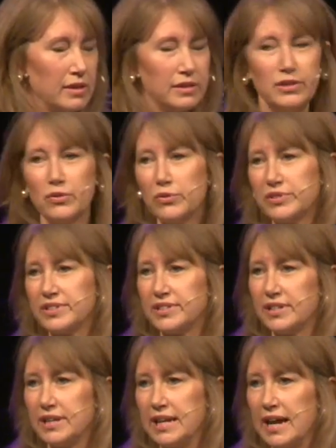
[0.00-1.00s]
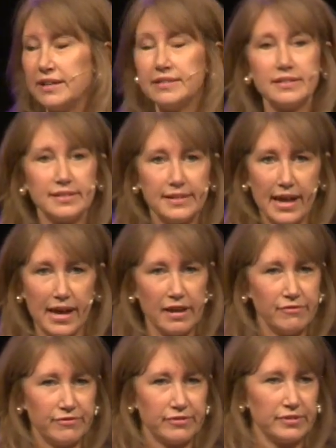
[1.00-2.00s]
not as a
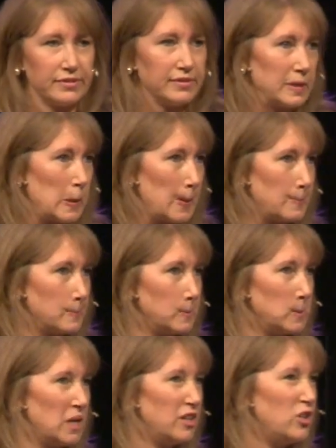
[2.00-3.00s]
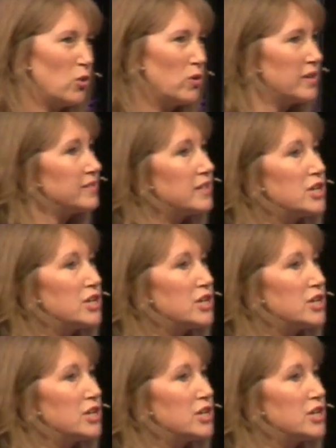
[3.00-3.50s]
slave, not as a